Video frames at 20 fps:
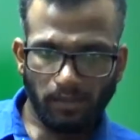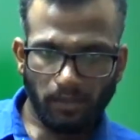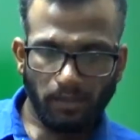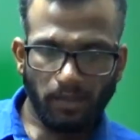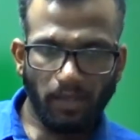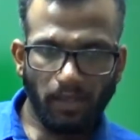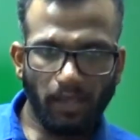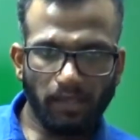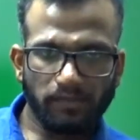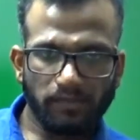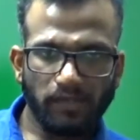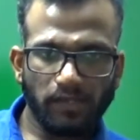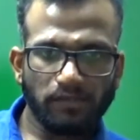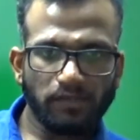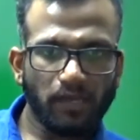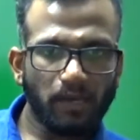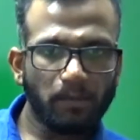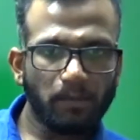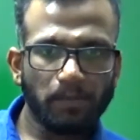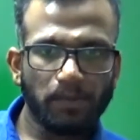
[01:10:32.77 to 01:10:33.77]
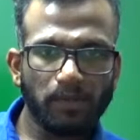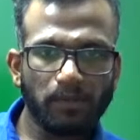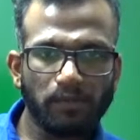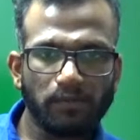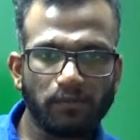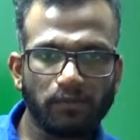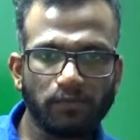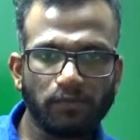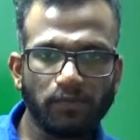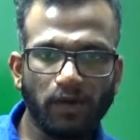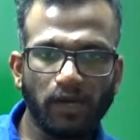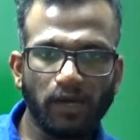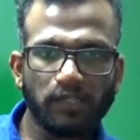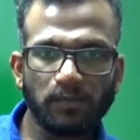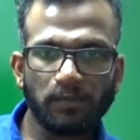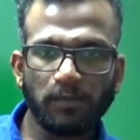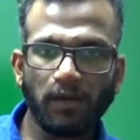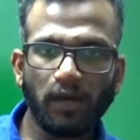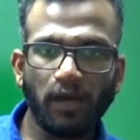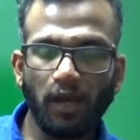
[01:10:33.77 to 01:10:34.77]
as example
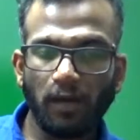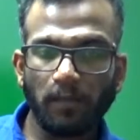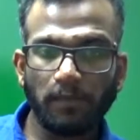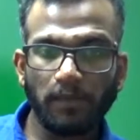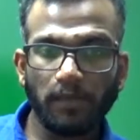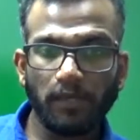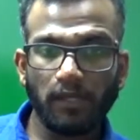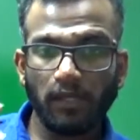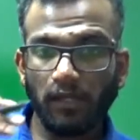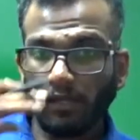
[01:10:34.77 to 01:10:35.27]
Fatima, Kabir,